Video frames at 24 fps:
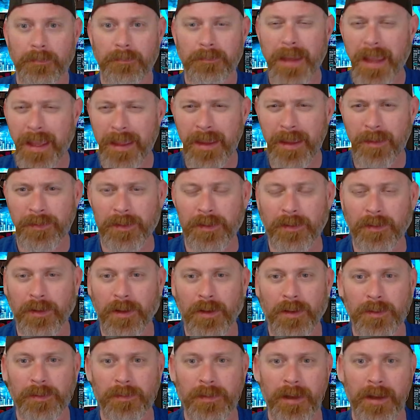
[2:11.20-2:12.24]
Man, that was a
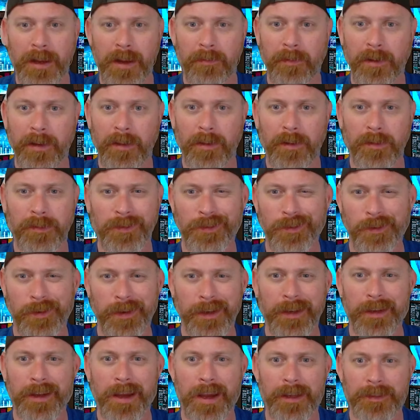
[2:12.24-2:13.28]
close one. I got rid of those annoying
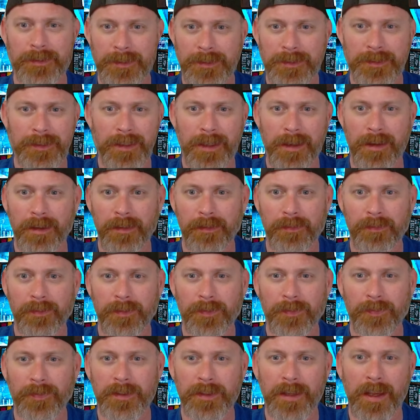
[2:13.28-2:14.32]
guys. Let's
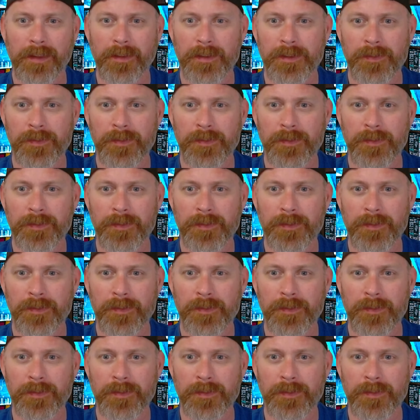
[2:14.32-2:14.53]
finish out this